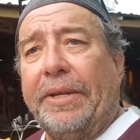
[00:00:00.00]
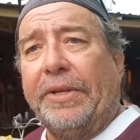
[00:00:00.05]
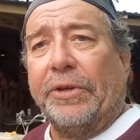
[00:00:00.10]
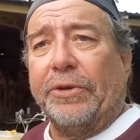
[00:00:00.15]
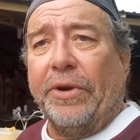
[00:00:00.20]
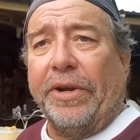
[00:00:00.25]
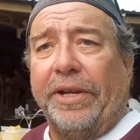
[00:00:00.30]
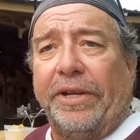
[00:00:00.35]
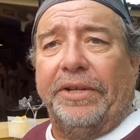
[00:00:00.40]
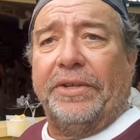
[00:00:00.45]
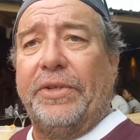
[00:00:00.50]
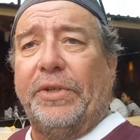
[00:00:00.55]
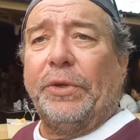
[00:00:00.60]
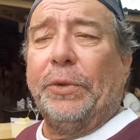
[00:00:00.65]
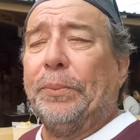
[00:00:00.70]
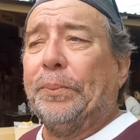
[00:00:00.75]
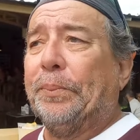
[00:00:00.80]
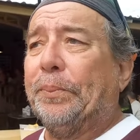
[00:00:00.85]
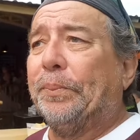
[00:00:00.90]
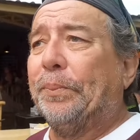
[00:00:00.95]
of drinkers,
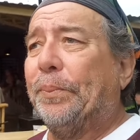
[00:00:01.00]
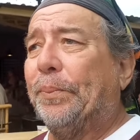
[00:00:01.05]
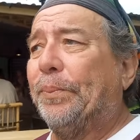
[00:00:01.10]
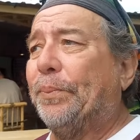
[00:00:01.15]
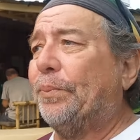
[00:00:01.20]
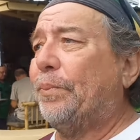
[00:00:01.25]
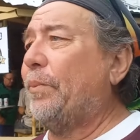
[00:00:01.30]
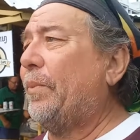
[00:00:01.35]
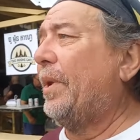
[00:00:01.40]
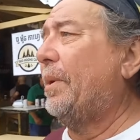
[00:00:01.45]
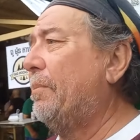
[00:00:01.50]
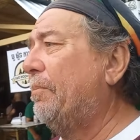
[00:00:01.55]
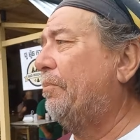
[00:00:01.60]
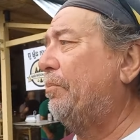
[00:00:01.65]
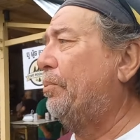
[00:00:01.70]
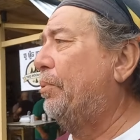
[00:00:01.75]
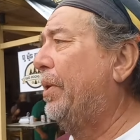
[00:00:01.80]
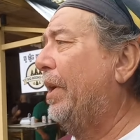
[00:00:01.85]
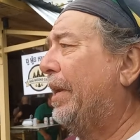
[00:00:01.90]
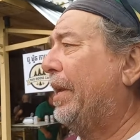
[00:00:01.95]

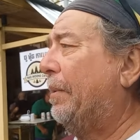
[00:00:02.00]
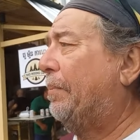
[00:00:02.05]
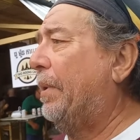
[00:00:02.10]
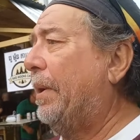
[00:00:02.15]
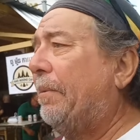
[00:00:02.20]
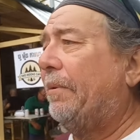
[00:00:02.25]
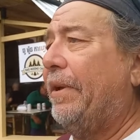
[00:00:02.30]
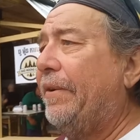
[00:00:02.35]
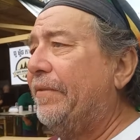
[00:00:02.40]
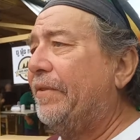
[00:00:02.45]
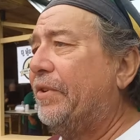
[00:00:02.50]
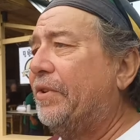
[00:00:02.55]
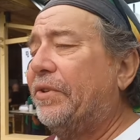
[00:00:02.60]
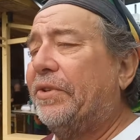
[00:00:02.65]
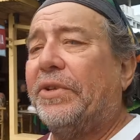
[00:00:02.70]
plenty of people having a good